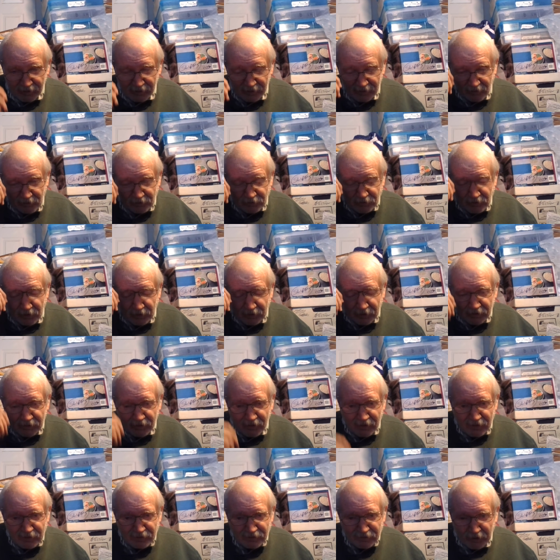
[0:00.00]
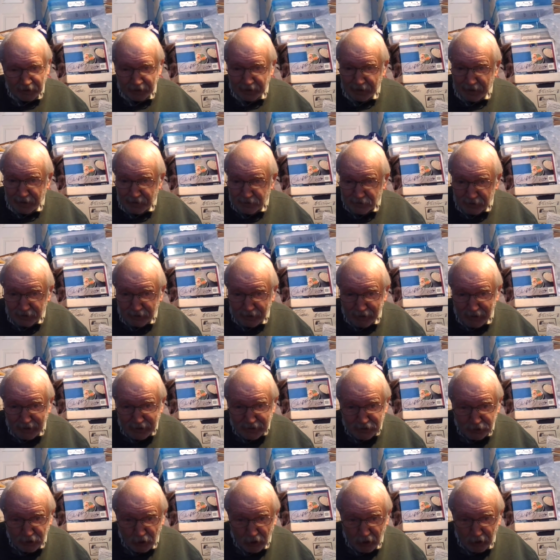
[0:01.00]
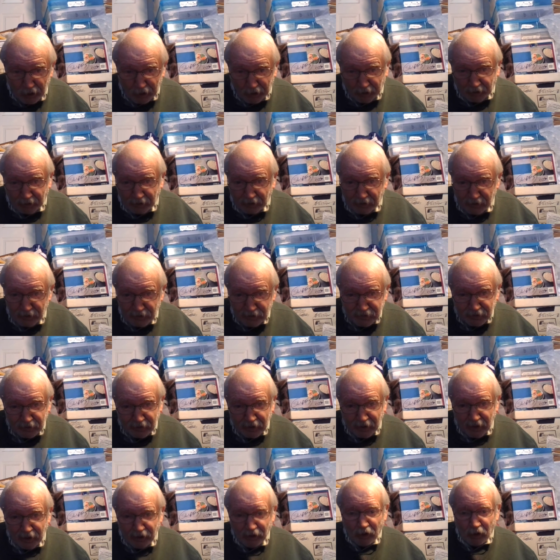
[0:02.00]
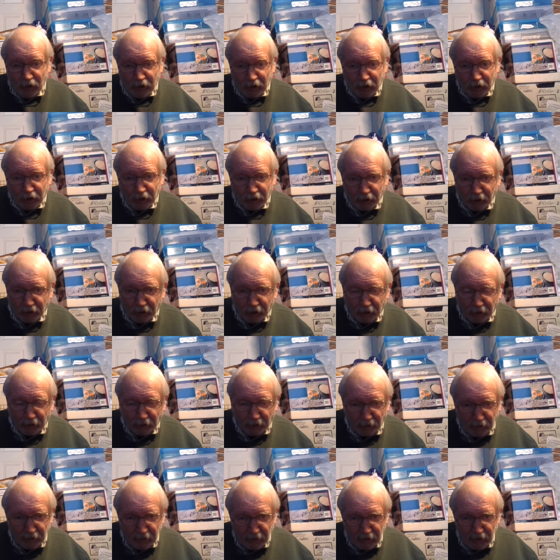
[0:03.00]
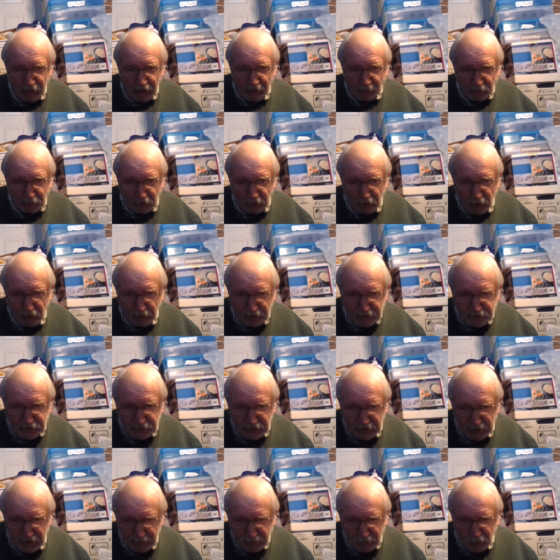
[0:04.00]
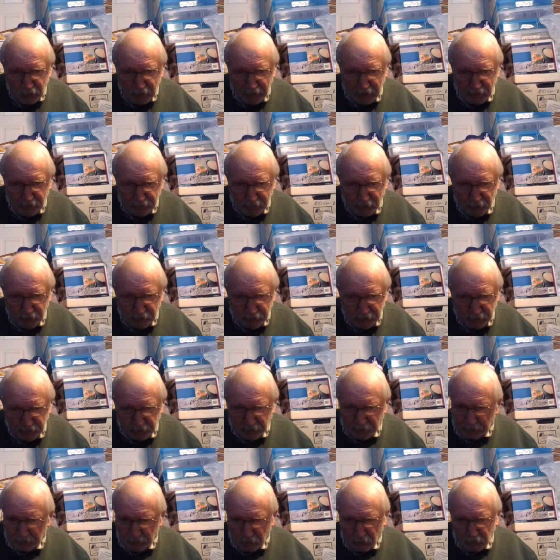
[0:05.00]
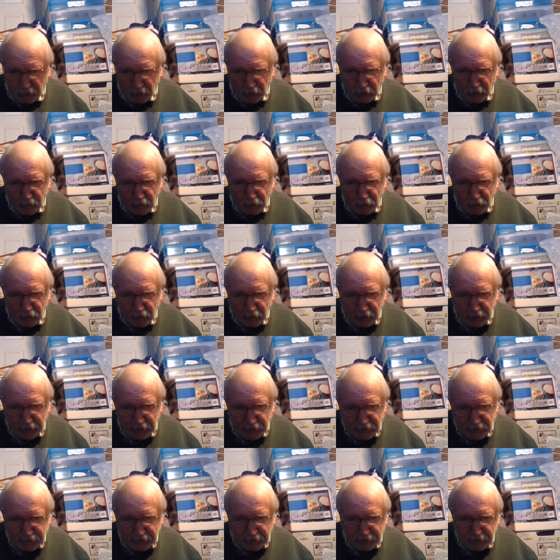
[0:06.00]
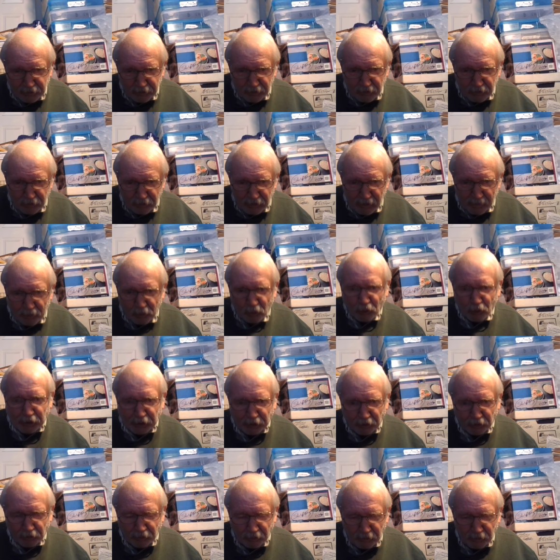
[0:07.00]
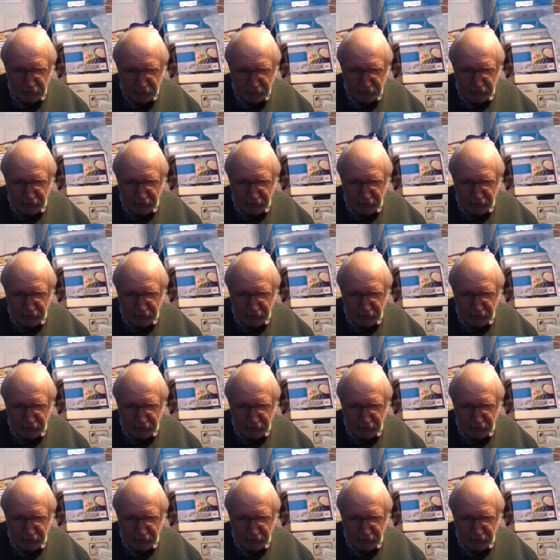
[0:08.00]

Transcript: He looks like a nice dog. He's a nice dog. He's a hunter dog. You ought to see him go out there and hunt. Oh, boy, he's a hunter and a pointer.